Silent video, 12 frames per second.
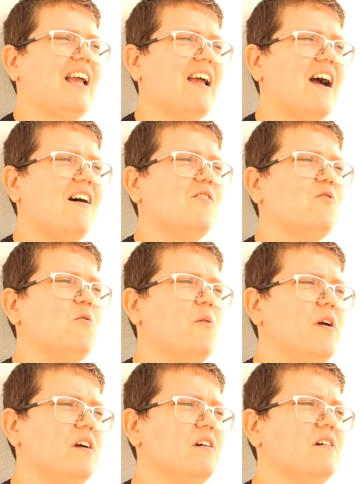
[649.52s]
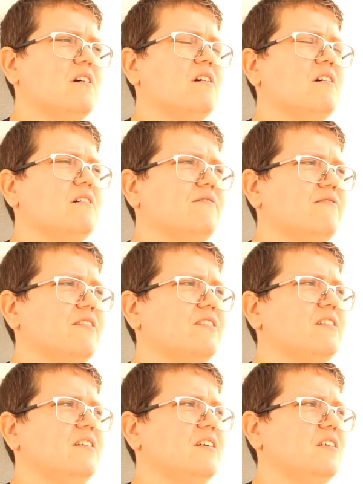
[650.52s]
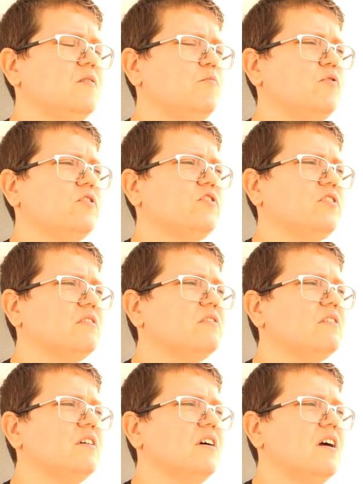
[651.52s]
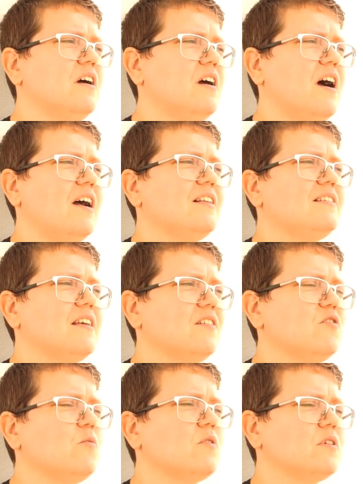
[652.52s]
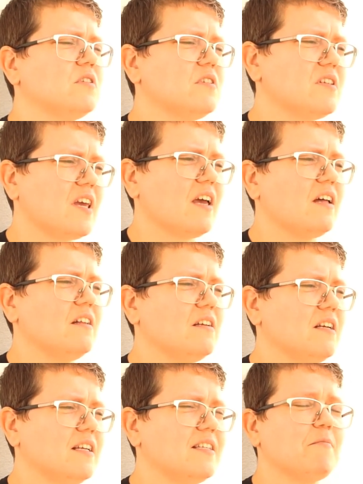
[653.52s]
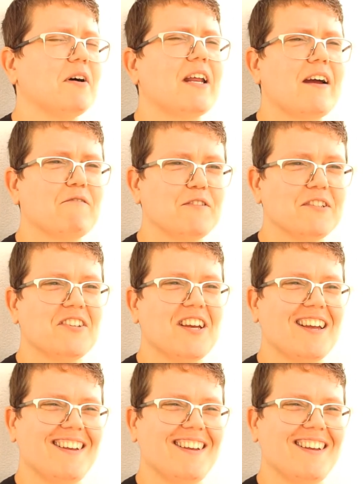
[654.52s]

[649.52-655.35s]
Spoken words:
How queer-friendly is Portugal? I'd say on the world scale, it's about average.